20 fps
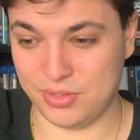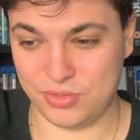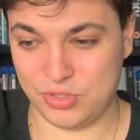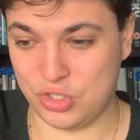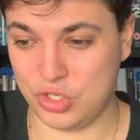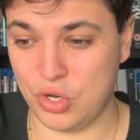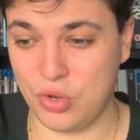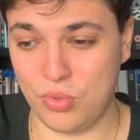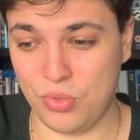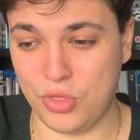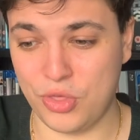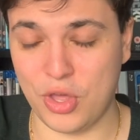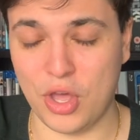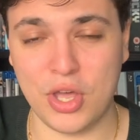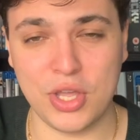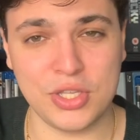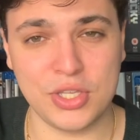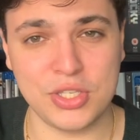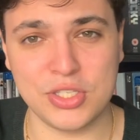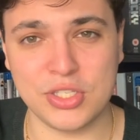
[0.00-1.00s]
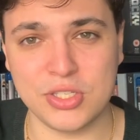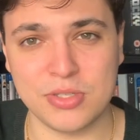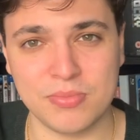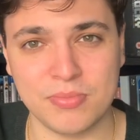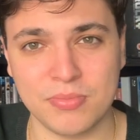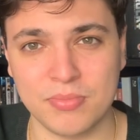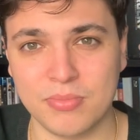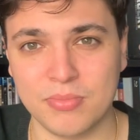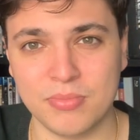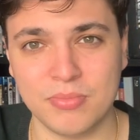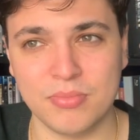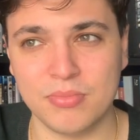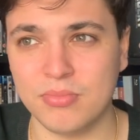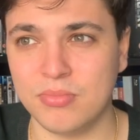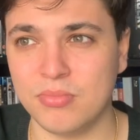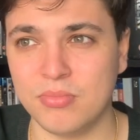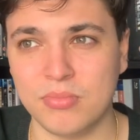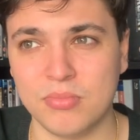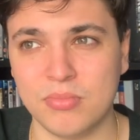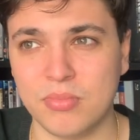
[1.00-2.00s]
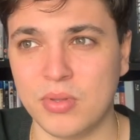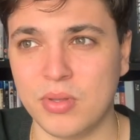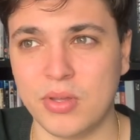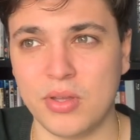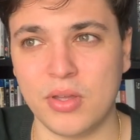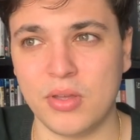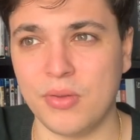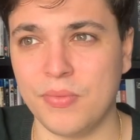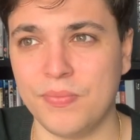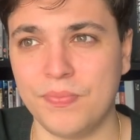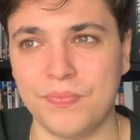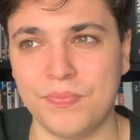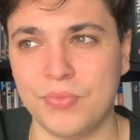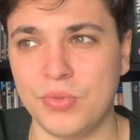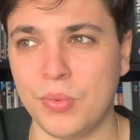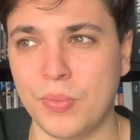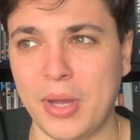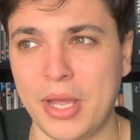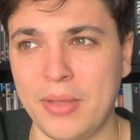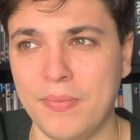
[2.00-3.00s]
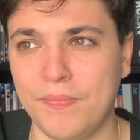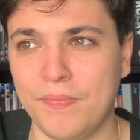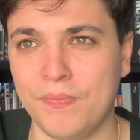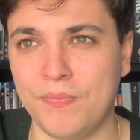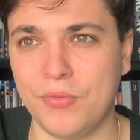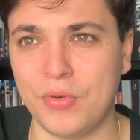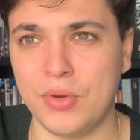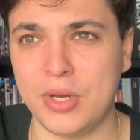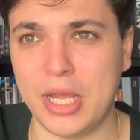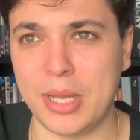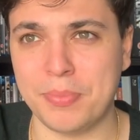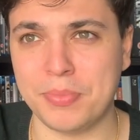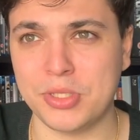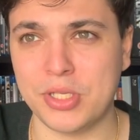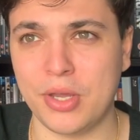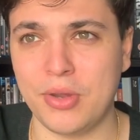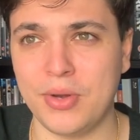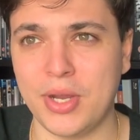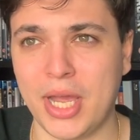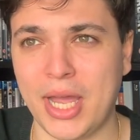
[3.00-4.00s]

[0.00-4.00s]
two-thirds of the way through the episode.